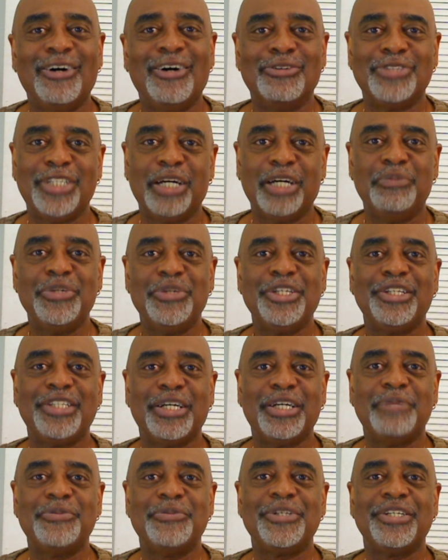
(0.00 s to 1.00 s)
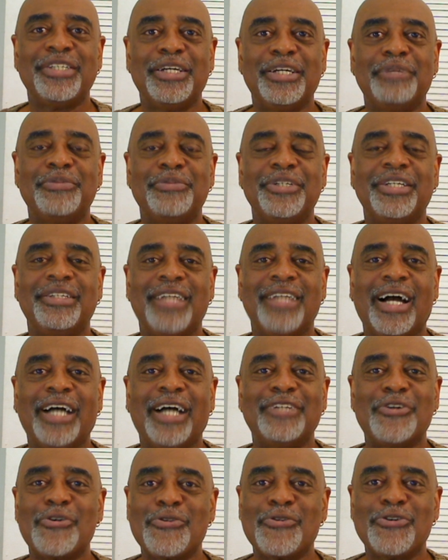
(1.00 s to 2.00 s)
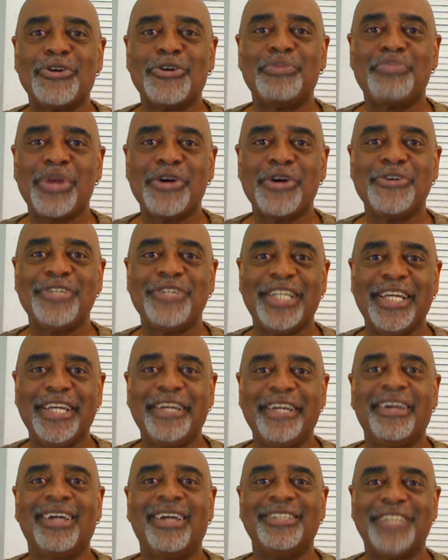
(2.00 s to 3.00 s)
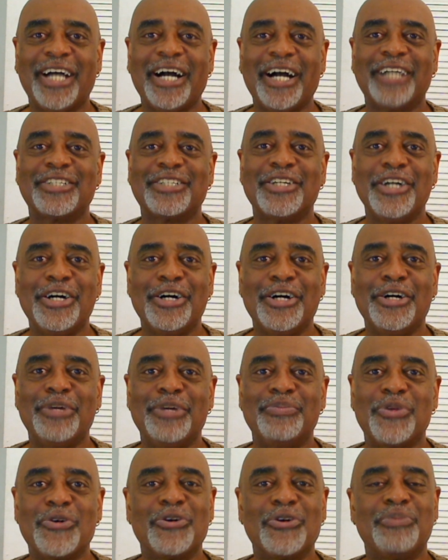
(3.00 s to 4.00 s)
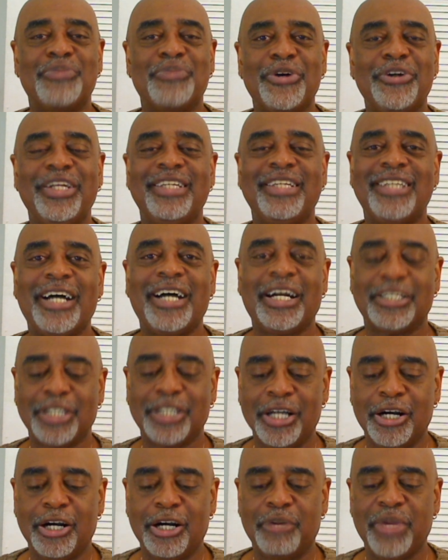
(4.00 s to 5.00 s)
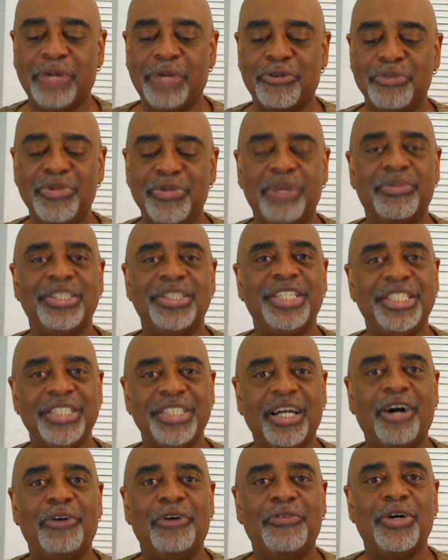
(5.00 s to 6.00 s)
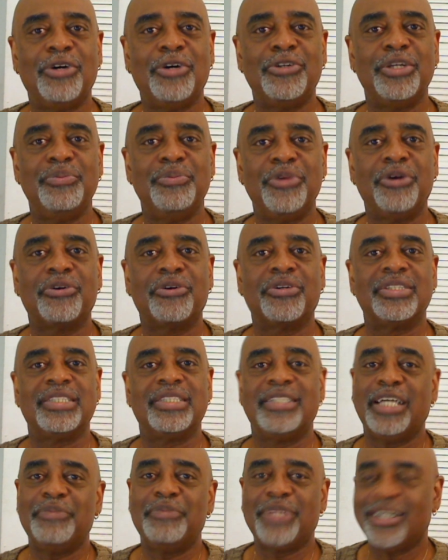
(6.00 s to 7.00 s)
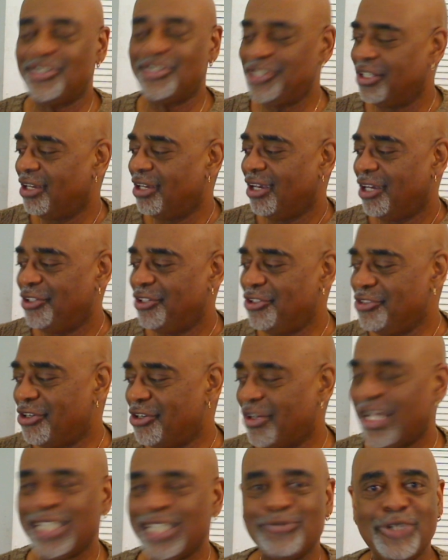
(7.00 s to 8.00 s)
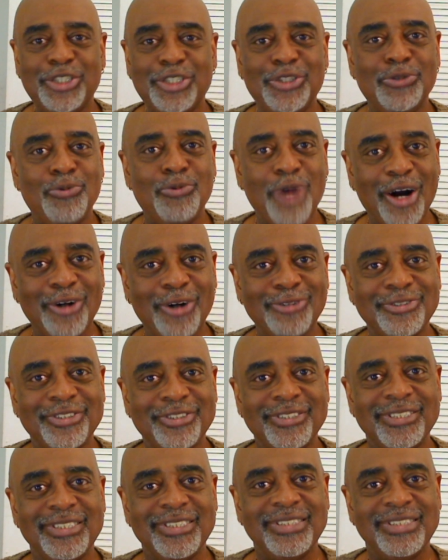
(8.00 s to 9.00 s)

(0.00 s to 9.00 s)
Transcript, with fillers: on www.earlpurdy.com, earlpurdy.com. And remember, just to offer only miracles today because you know that's what you want.